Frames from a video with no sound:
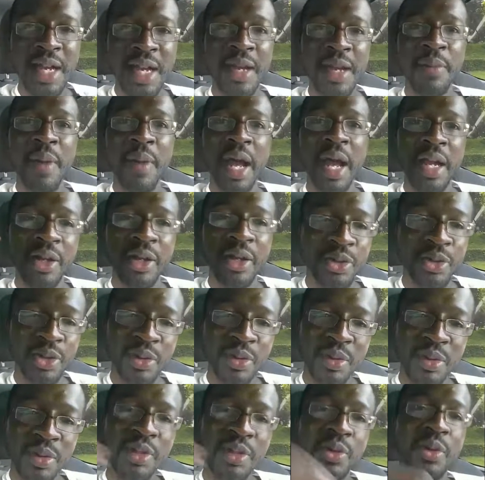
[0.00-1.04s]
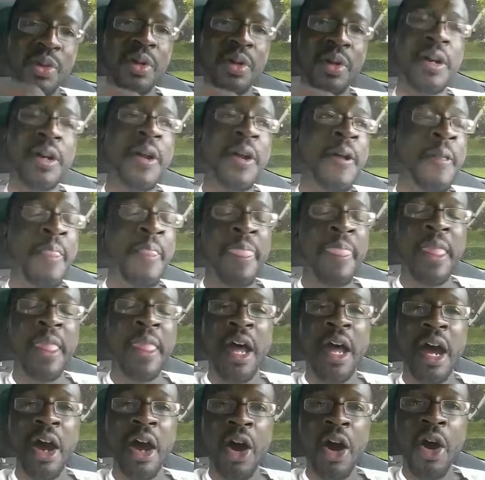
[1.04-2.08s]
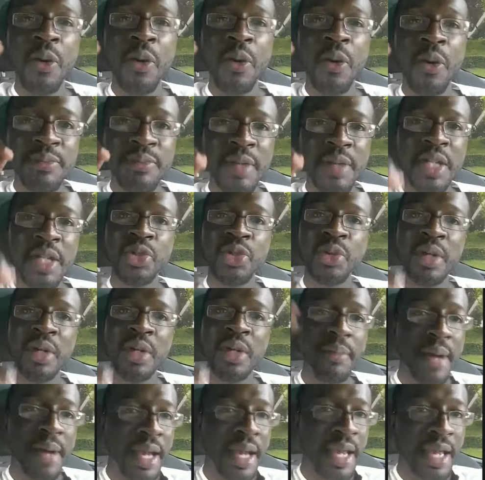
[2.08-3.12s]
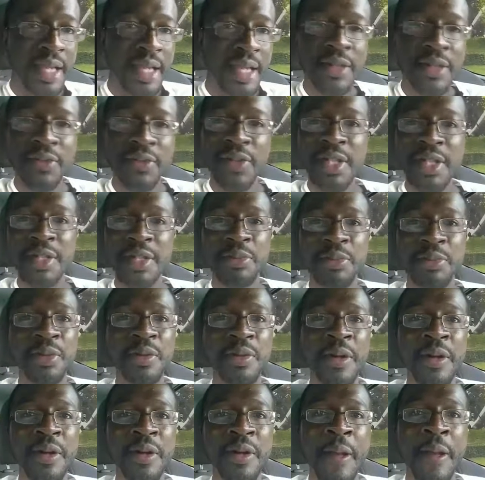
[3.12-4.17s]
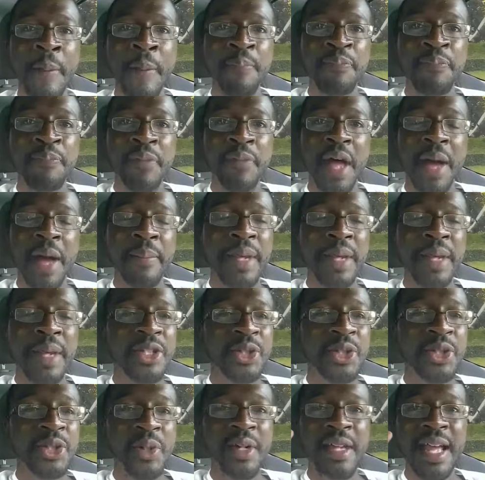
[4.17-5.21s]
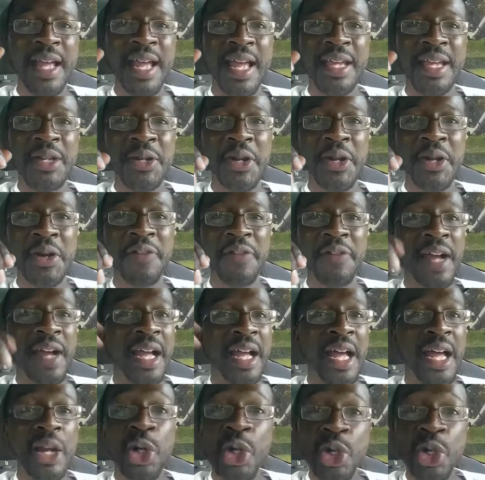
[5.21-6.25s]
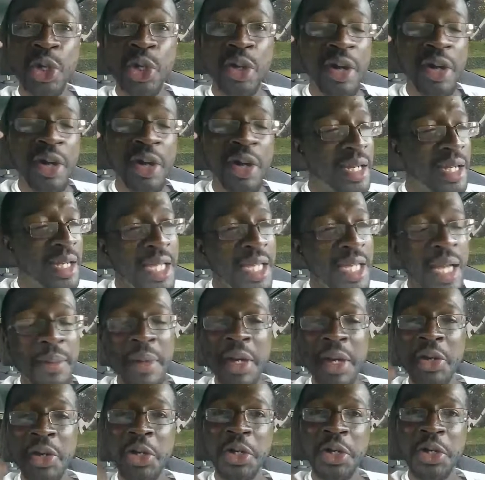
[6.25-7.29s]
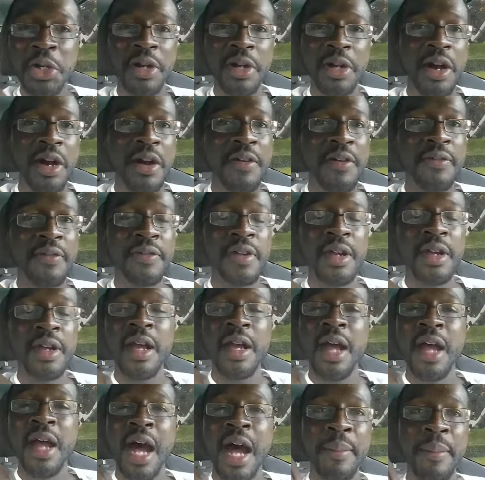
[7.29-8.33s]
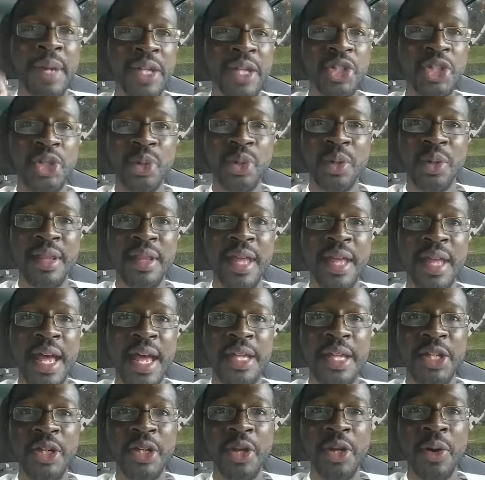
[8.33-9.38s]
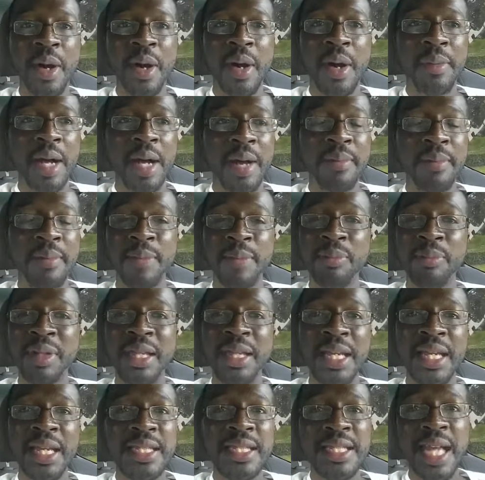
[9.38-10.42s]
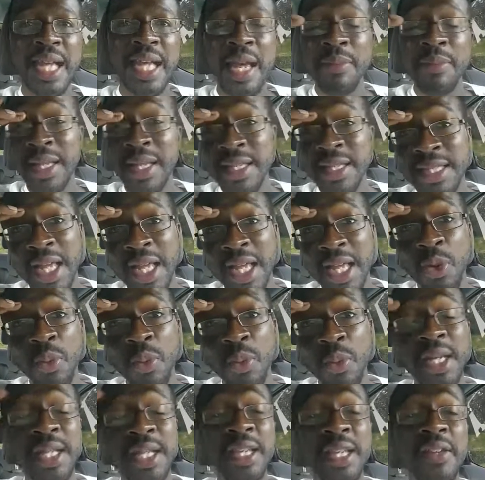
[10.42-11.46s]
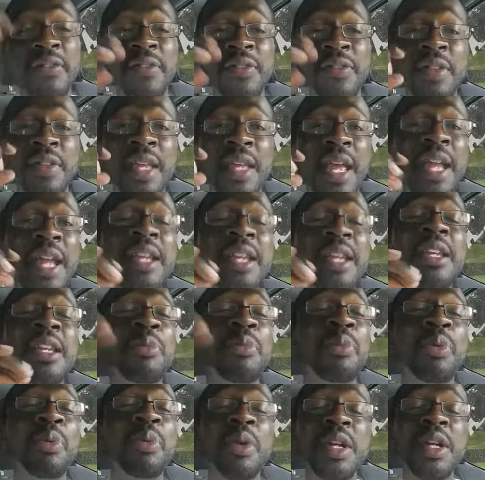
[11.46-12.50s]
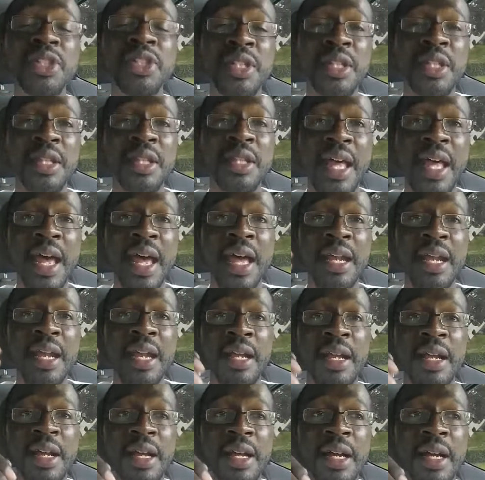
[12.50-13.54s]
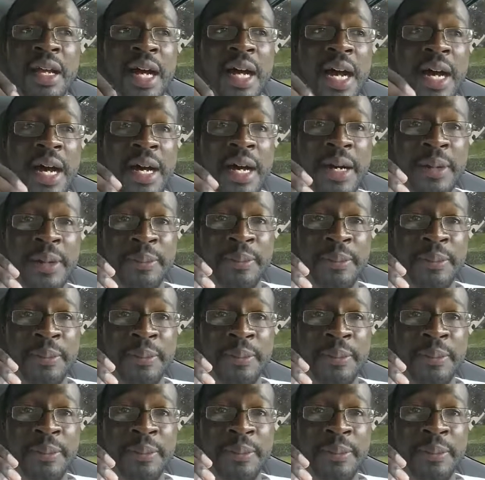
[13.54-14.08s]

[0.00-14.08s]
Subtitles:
go to a store, I always make sure that my hands are visible. I make sure that, if I got a hood on, I take my hood off. I make sure that, I'm in plain sight, because I don't want to give any impression that I